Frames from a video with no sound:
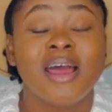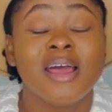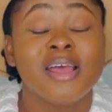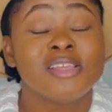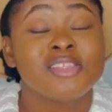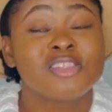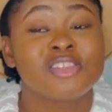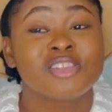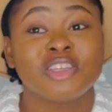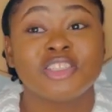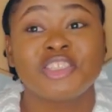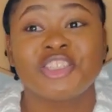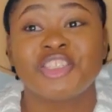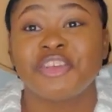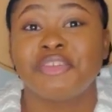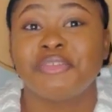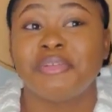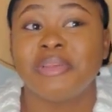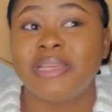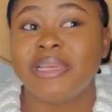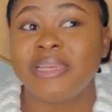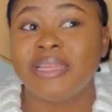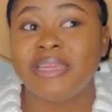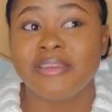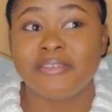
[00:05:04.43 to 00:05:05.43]
such a
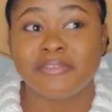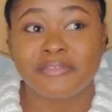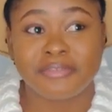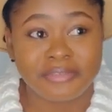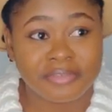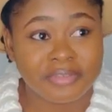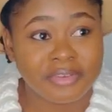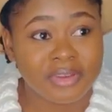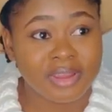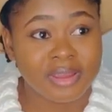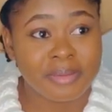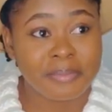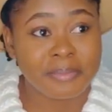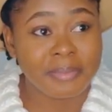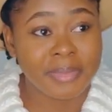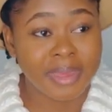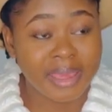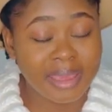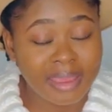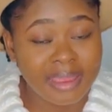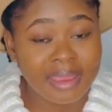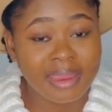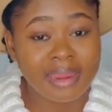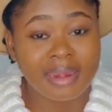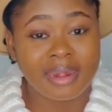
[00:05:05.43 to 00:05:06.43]
relief,
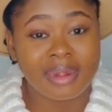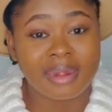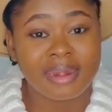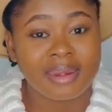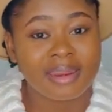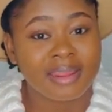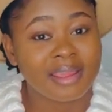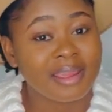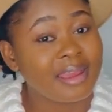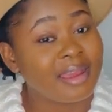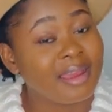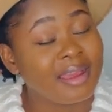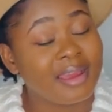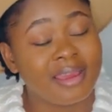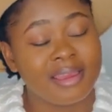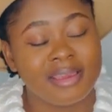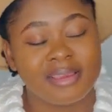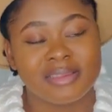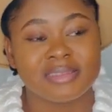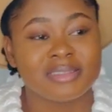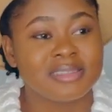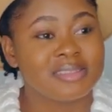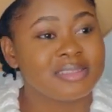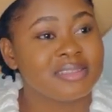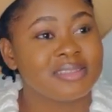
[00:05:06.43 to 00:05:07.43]
man.
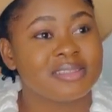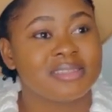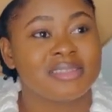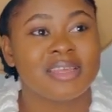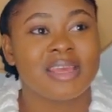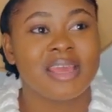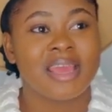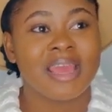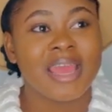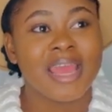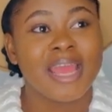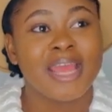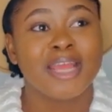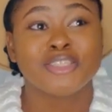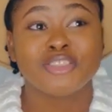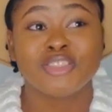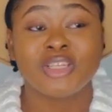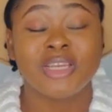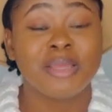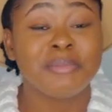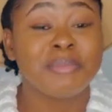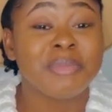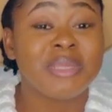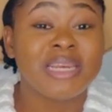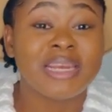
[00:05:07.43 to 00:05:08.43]
Guys, don't
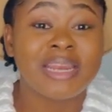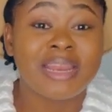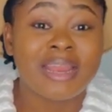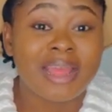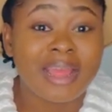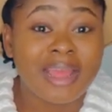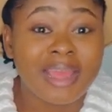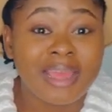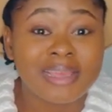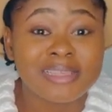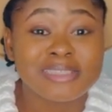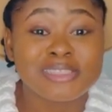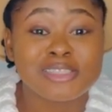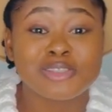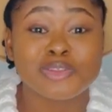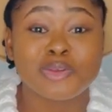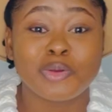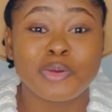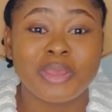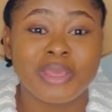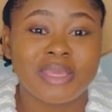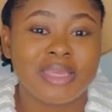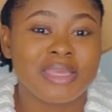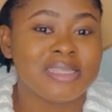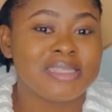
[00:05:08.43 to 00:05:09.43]
let me lie, it's
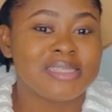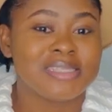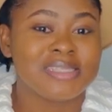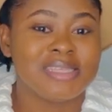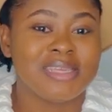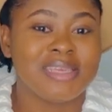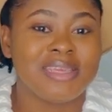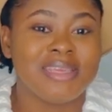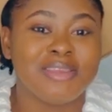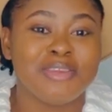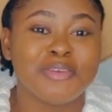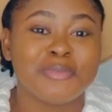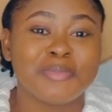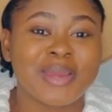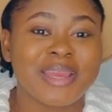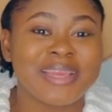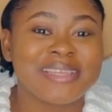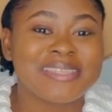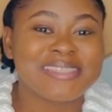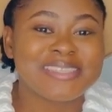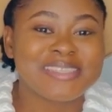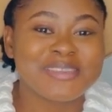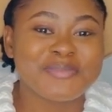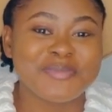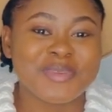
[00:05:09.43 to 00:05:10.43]
not easy. You might
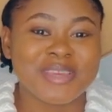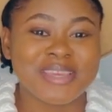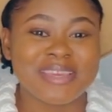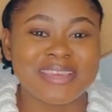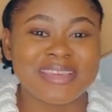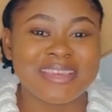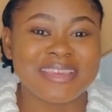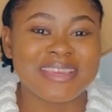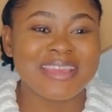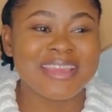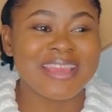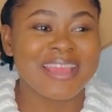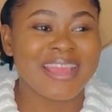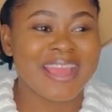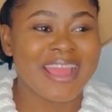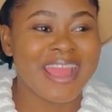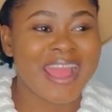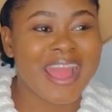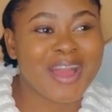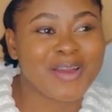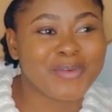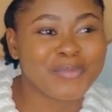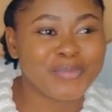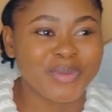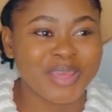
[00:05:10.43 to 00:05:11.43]
see me
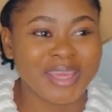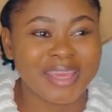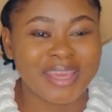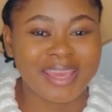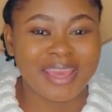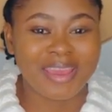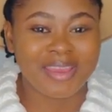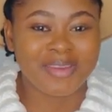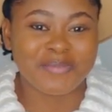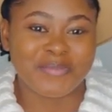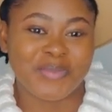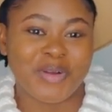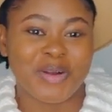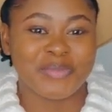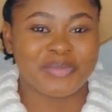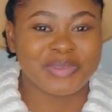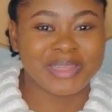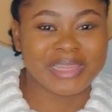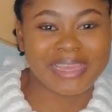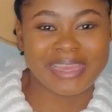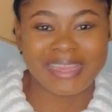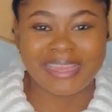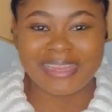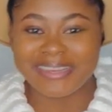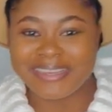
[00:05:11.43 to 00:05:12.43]
happy,
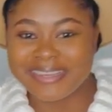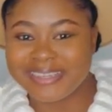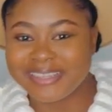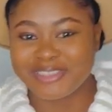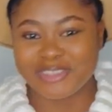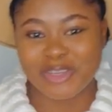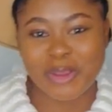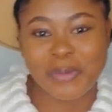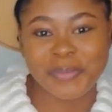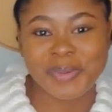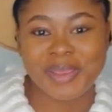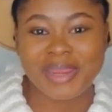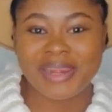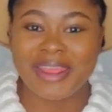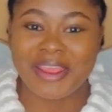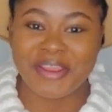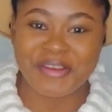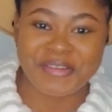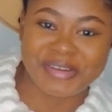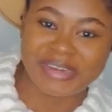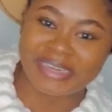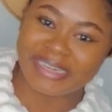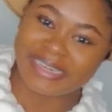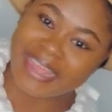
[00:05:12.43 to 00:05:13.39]
bubbling, jumping here and